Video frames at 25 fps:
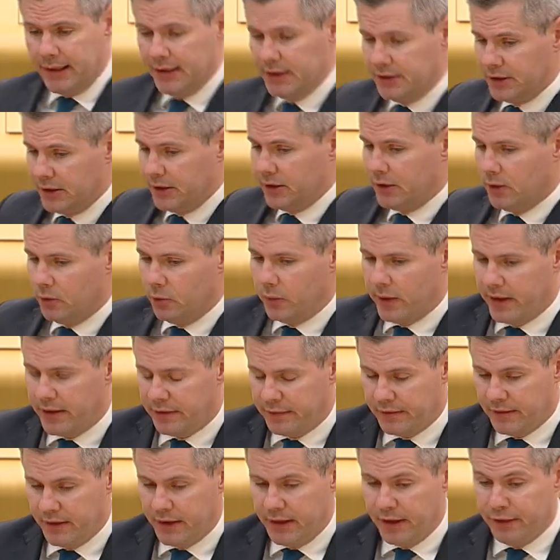engaging
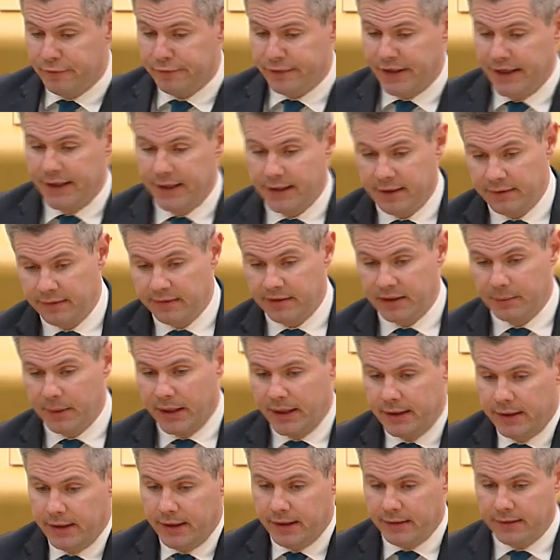with the Finance
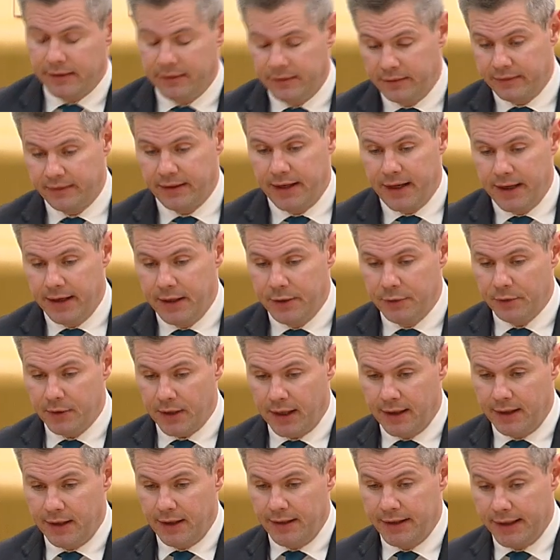Committee to set
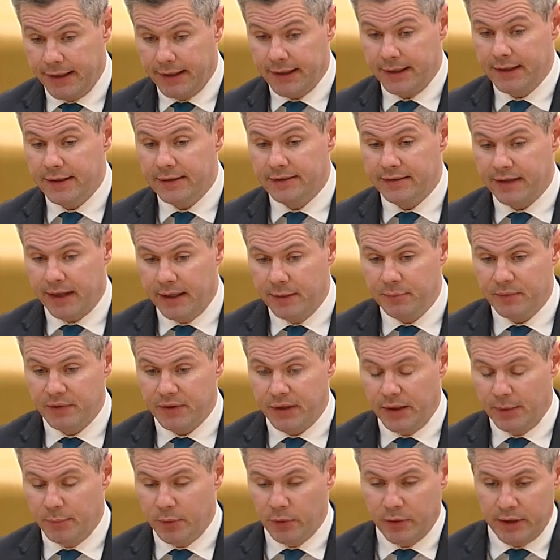out an agreed
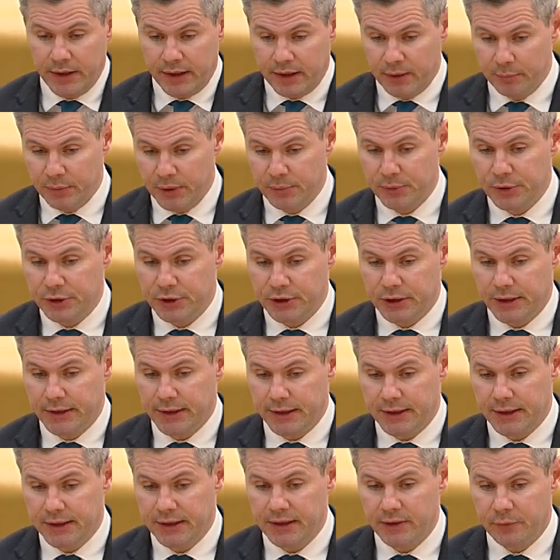timetable that can be
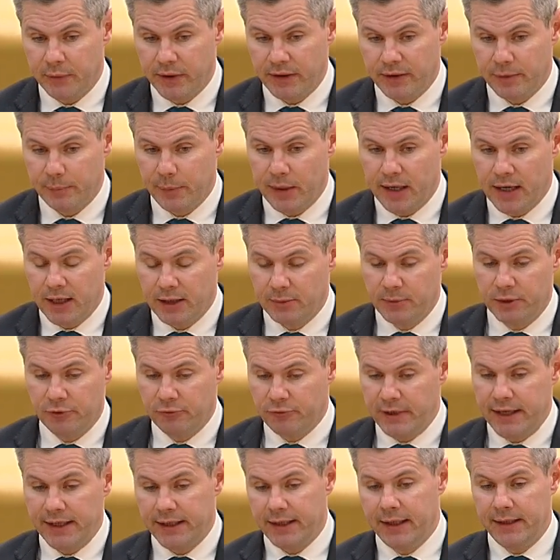mutually agreed with
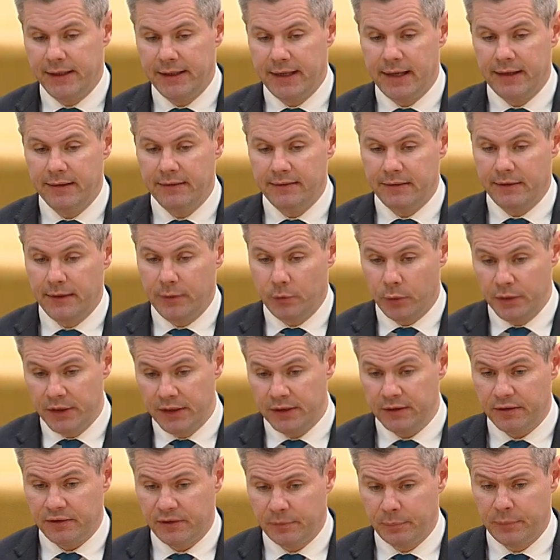Parliament, recognising that we
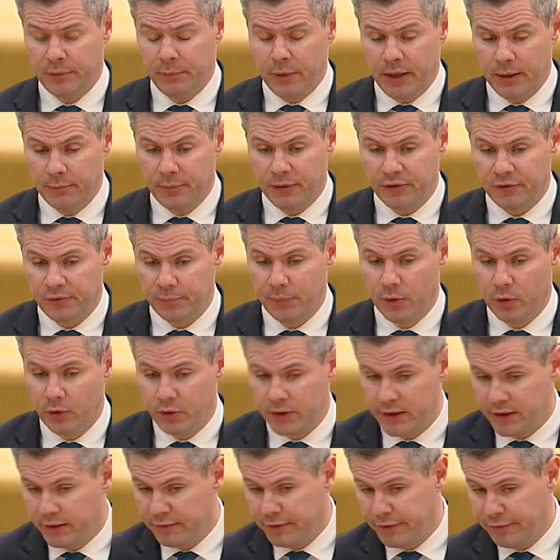need a
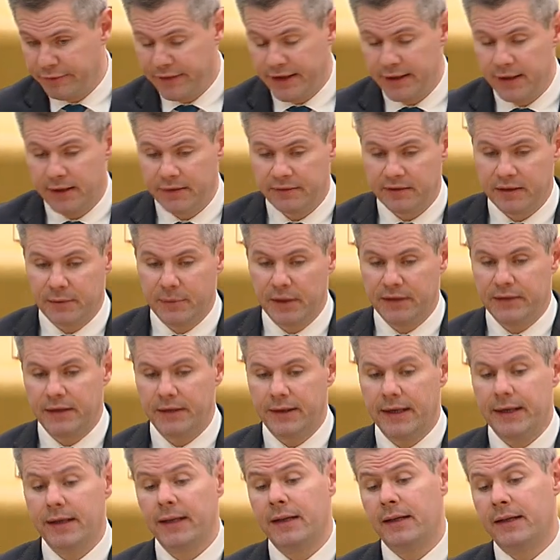bespoke, and the Finance
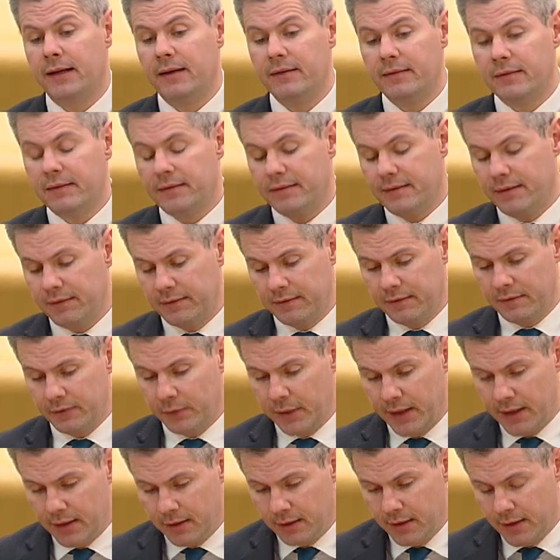Committee recognises this
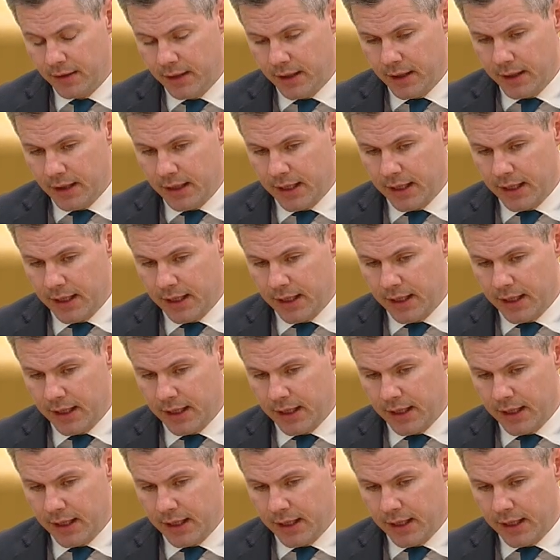as well,